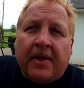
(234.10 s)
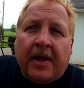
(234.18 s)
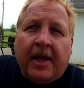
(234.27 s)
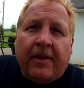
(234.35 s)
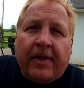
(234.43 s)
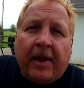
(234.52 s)

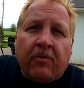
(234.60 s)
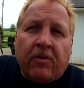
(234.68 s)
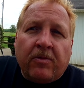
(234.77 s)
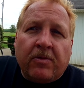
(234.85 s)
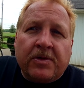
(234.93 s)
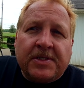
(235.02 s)
and they
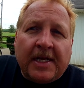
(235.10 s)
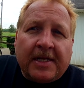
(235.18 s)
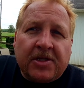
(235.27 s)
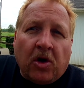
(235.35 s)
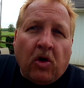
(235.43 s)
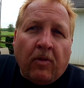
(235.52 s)
were set
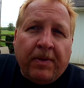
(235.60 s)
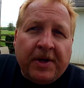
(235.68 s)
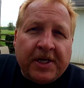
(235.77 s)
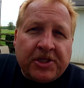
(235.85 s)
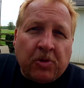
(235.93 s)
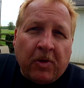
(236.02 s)
to open
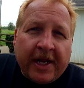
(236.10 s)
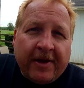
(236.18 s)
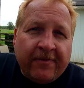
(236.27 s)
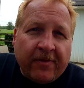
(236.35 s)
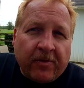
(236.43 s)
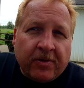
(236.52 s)
the
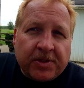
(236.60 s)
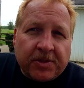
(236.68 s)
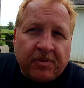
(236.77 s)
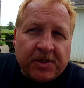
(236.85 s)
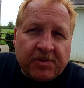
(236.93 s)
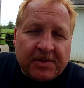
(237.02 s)
21st,
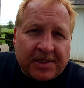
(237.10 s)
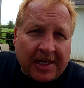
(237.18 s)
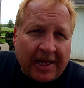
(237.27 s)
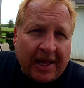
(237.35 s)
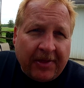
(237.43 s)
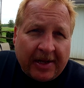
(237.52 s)
which was,
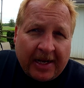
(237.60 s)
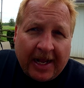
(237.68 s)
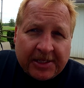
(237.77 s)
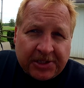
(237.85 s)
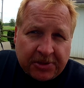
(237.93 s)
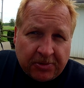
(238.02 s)
I think,
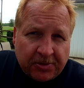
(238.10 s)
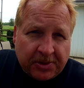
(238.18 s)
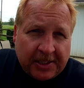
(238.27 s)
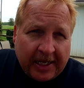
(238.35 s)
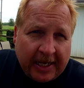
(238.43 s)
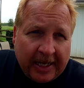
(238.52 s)
last
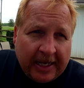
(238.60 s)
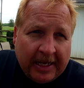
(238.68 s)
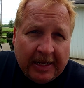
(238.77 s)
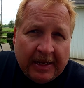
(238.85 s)
Thursday.